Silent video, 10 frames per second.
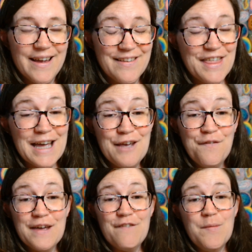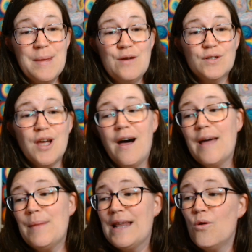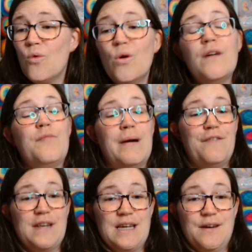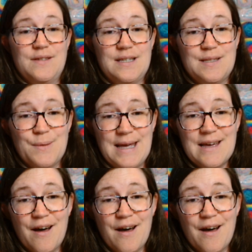Thank you for giving me your time in all of my videos this week.